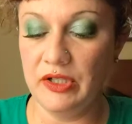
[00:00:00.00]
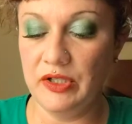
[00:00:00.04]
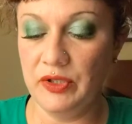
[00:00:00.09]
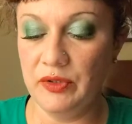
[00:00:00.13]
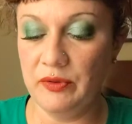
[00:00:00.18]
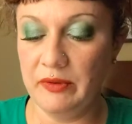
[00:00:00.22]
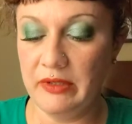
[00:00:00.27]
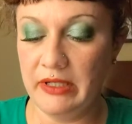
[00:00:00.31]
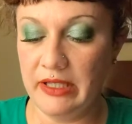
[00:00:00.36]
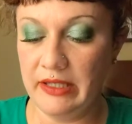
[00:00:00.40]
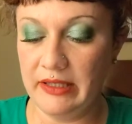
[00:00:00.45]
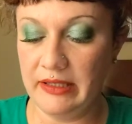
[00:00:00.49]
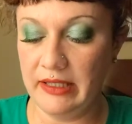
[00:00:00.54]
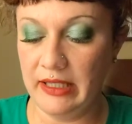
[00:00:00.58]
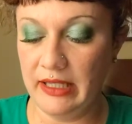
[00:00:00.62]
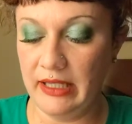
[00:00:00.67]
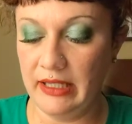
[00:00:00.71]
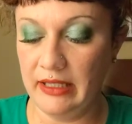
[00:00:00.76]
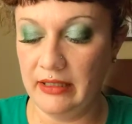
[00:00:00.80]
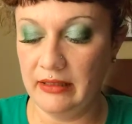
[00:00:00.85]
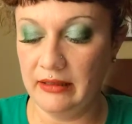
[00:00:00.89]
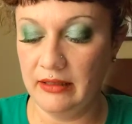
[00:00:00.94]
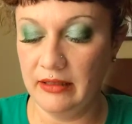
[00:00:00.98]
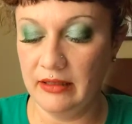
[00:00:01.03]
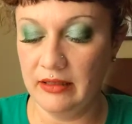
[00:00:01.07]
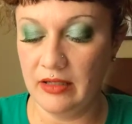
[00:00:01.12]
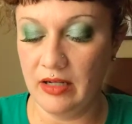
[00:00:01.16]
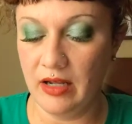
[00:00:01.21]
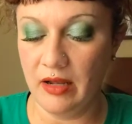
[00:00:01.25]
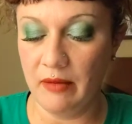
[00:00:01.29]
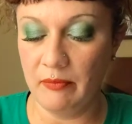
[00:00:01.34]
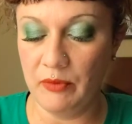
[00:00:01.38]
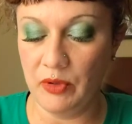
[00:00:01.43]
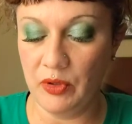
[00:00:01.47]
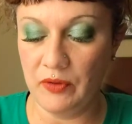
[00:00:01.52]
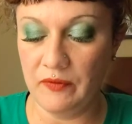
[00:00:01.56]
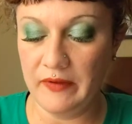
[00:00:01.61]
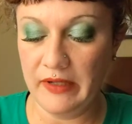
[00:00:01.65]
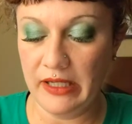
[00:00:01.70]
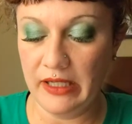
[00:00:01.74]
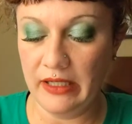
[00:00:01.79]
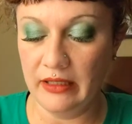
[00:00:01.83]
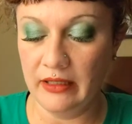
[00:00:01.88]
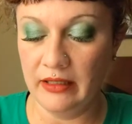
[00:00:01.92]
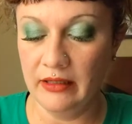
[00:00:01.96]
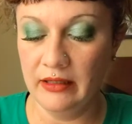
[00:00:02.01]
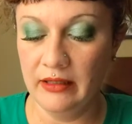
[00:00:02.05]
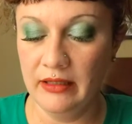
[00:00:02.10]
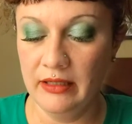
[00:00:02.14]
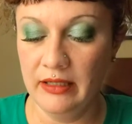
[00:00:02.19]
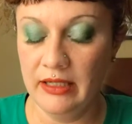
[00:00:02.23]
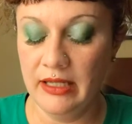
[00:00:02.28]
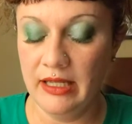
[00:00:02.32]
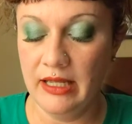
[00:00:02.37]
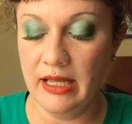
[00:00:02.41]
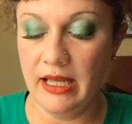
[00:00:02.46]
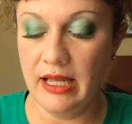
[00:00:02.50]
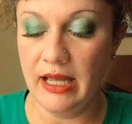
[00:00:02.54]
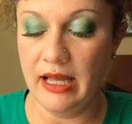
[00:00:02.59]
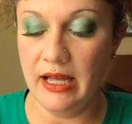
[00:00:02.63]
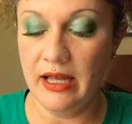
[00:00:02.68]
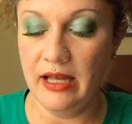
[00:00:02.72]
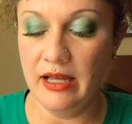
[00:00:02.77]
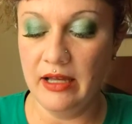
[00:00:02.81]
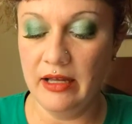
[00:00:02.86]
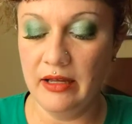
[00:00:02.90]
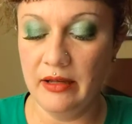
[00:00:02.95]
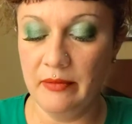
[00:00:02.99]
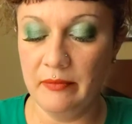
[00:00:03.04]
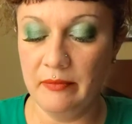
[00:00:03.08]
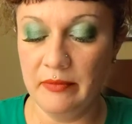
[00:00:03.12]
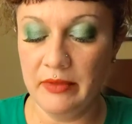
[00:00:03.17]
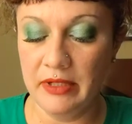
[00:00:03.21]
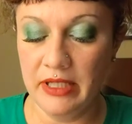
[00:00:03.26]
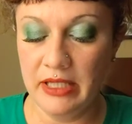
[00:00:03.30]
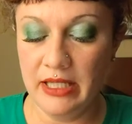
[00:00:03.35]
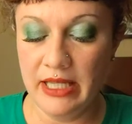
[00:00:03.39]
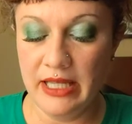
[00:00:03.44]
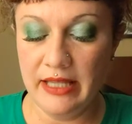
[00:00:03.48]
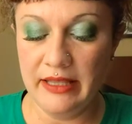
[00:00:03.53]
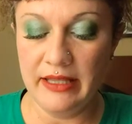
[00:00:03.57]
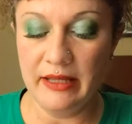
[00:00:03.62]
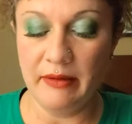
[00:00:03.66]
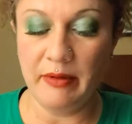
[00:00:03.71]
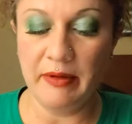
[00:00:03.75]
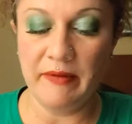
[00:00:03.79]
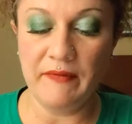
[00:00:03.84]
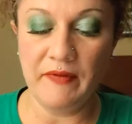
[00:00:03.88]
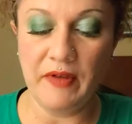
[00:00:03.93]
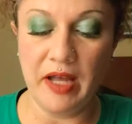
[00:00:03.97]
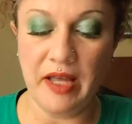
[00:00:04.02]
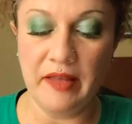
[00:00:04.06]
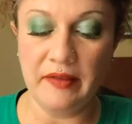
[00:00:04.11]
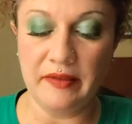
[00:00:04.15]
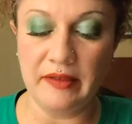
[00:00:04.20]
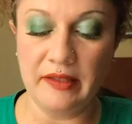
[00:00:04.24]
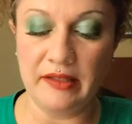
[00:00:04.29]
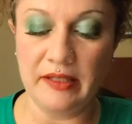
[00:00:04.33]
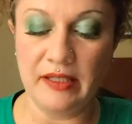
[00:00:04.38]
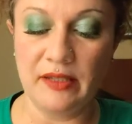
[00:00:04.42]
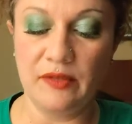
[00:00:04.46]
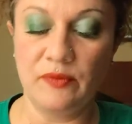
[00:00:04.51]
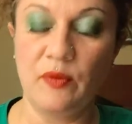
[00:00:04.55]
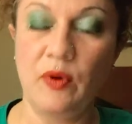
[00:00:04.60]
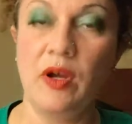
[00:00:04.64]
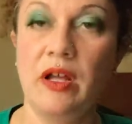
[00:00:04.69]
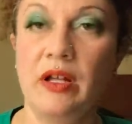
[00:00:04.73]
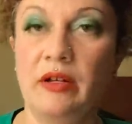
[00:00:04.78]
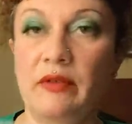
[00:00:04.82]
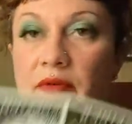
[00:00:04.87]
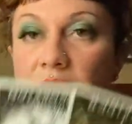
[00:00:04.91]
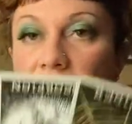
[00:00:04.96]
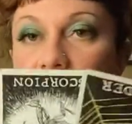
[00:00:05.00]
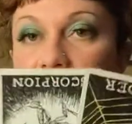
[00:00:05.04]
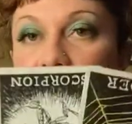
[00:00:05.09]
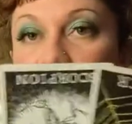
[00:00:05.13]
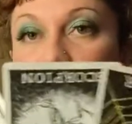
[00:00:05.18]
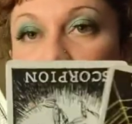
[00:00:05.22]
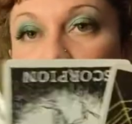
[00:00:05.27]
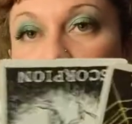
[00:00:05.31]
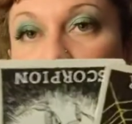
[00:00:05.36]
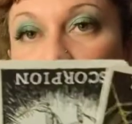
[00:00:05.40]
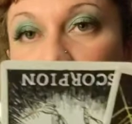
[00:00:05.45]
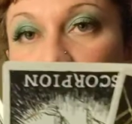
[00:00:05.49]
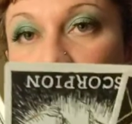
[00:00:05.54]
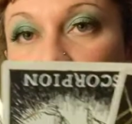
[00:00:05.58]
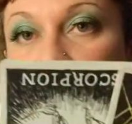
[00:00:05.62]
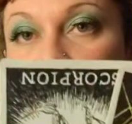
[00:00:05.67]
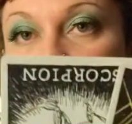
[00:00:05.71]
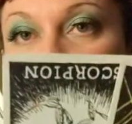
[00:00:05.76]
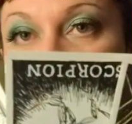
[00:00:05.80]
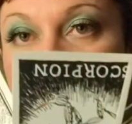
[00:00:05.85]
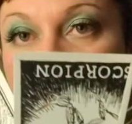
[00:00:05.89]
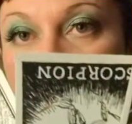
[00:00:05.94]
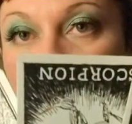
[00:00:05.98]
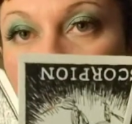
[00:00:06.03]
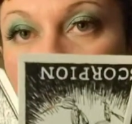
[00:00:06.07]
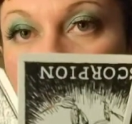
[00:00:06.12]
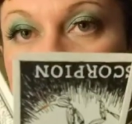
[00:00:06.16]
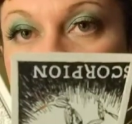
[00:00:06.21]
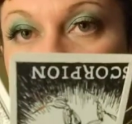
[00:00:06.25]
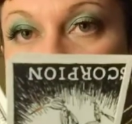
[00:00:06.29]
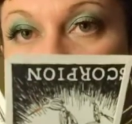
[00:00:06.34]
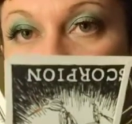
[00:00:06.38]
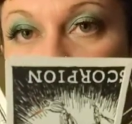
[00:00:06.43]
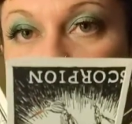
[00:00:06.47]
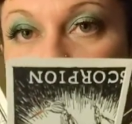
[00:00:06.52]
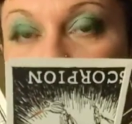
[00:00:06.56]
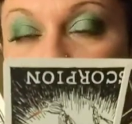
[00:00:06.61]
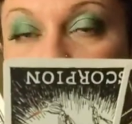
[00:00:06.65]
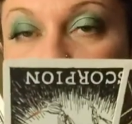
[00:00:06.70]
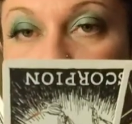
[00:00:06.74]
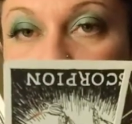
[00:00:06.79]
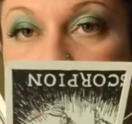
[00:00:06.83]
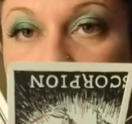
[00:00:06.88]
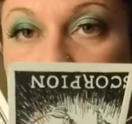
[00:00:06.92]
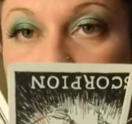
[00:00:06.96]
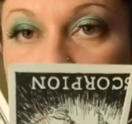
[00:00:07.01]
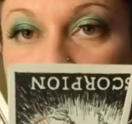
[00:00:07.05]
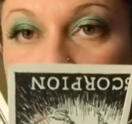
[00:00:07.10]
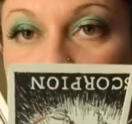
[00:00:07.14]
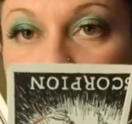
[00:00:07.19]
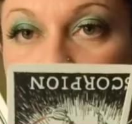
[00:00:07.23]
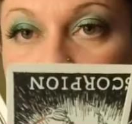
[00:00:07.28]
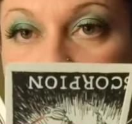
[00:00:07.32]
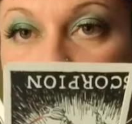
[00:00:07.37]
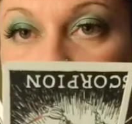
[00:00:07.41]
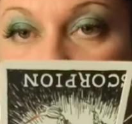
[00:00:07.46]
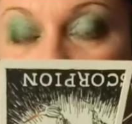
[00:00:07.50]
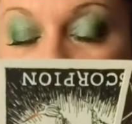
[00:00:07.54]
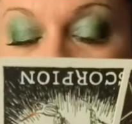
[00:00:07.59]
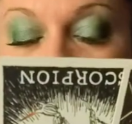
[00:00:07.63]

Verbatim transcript: do anything, not moving. Um, then we've got the swan reversed, the scorpion reversed, and the spider